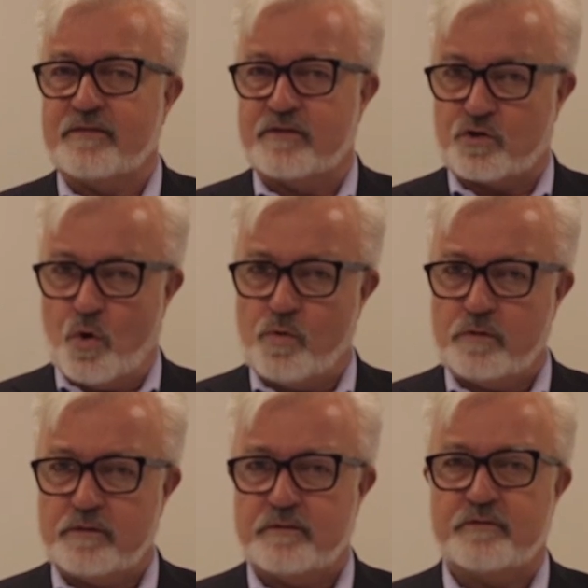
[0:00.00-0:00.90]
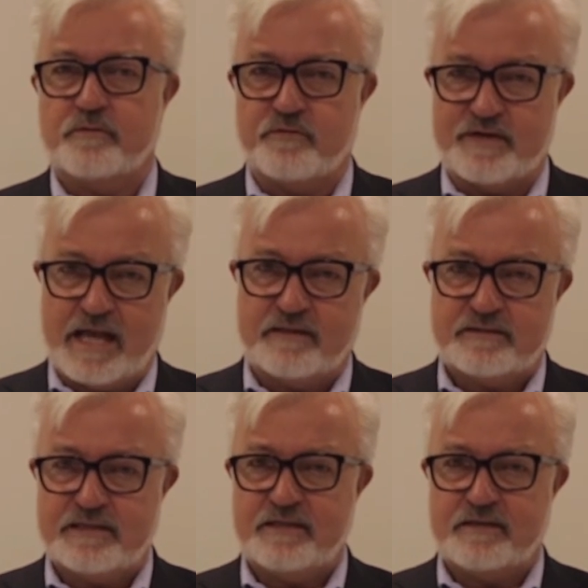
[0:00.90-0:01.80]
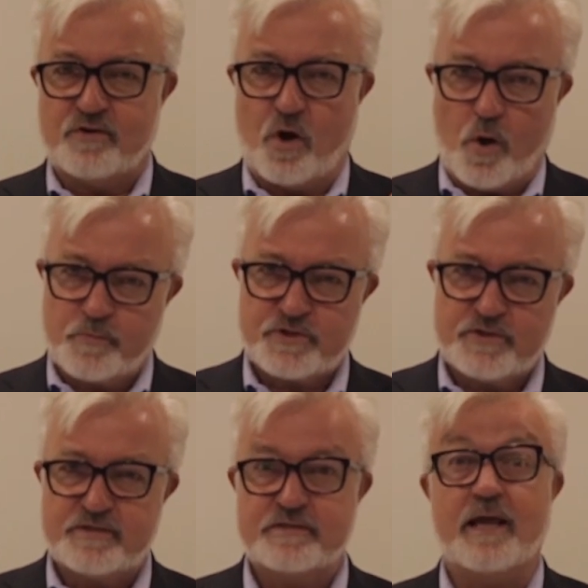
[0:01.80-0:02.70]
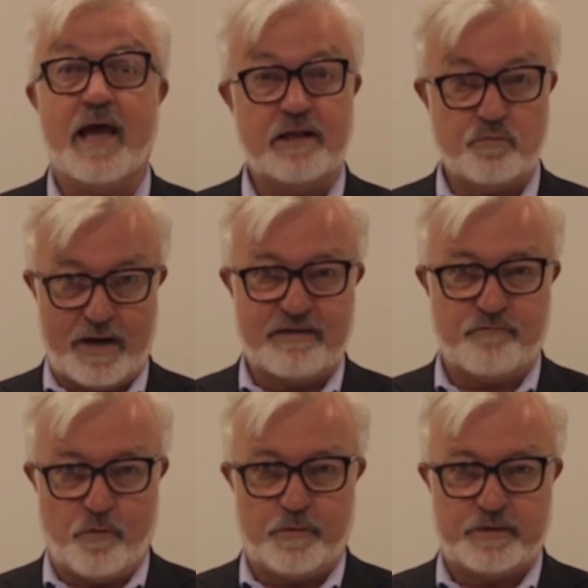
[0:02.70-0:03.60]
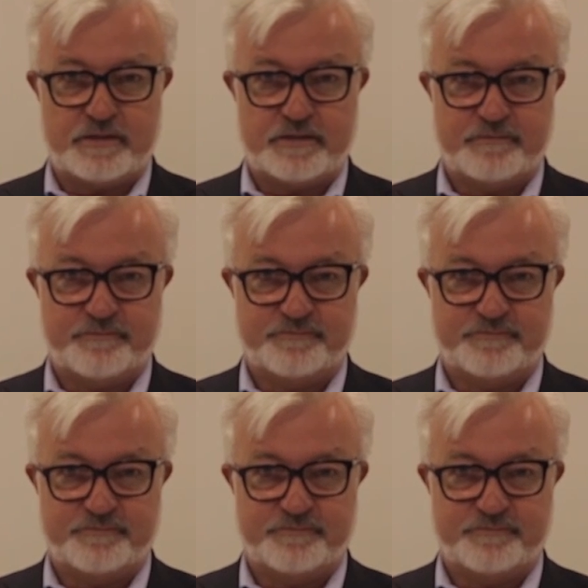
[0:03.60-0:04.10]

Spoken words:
The goal, reality, options, and way forward.